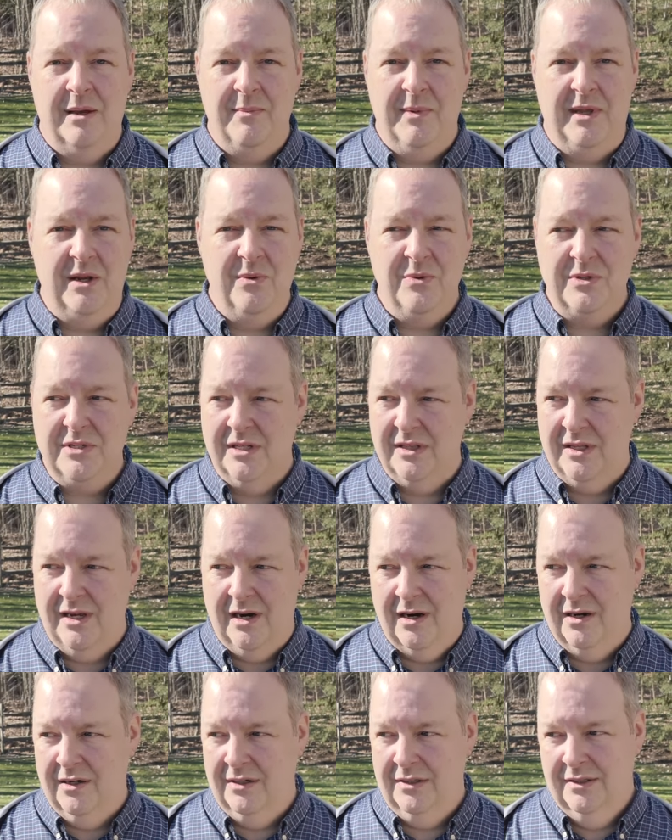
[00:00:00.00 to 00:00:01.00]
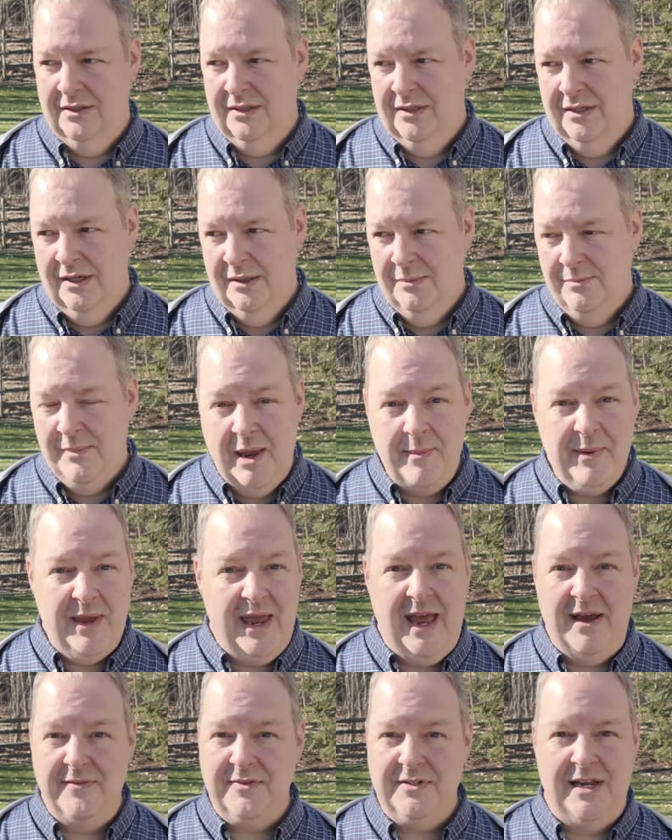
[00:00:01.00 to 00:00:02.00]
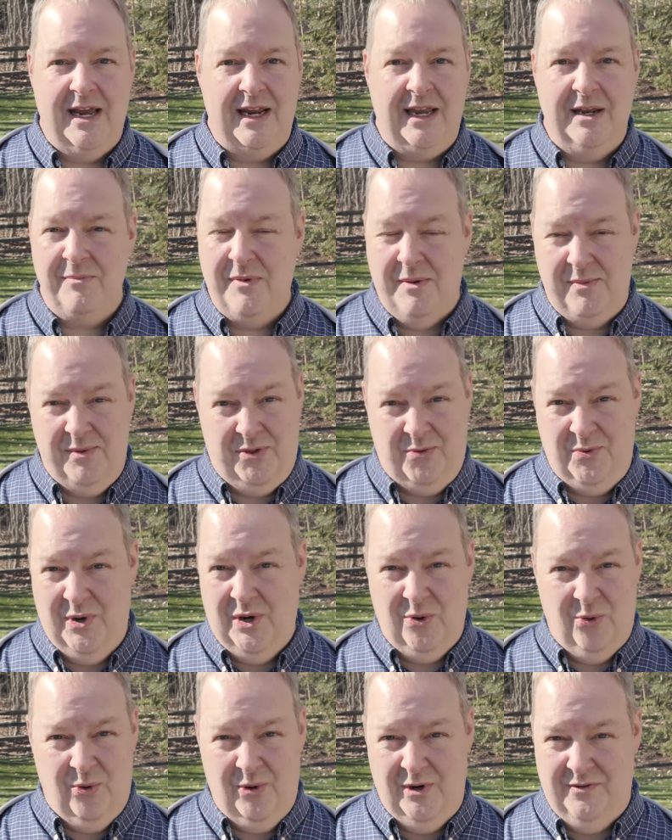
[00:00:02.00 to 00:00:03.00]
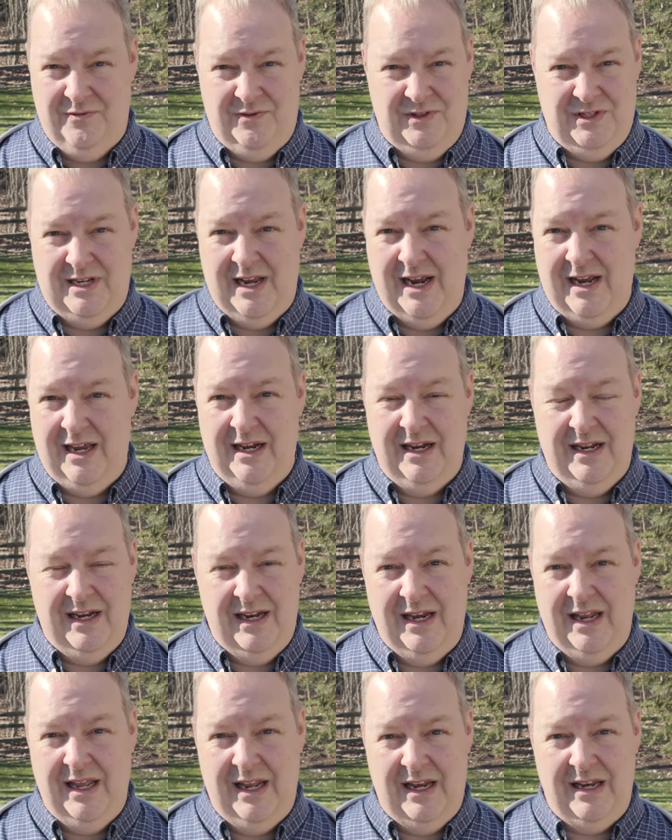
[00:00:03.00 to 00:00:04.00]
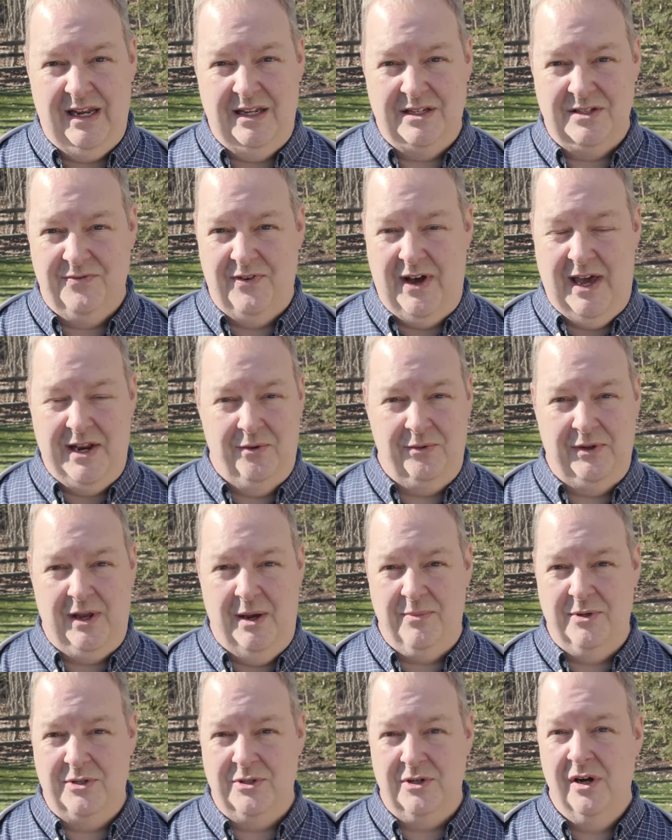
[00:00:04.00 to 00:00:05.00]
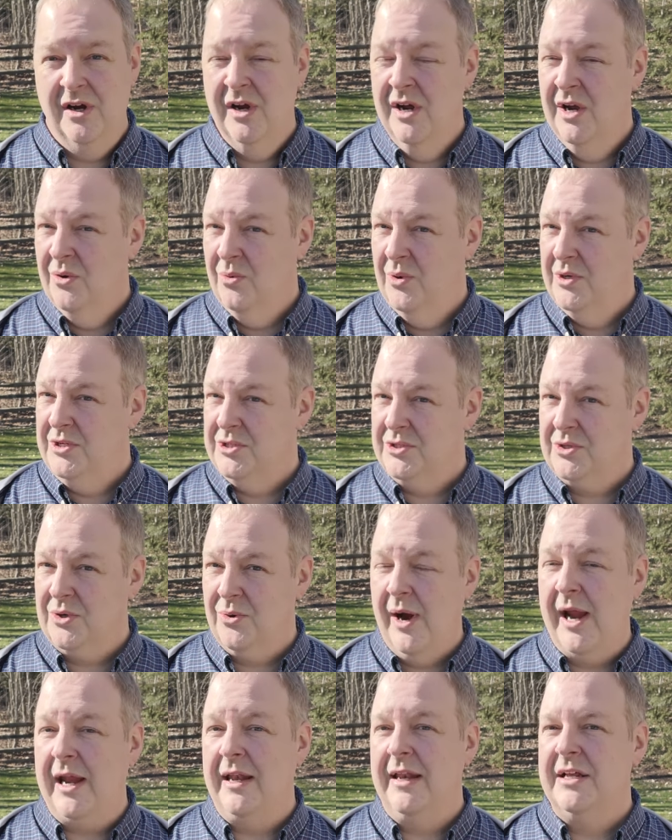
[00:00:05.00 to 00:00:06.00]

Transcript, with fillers: I mean, it was in there maybe a half second, maybe three quarters of a second, and it hit its final temperature, which is great.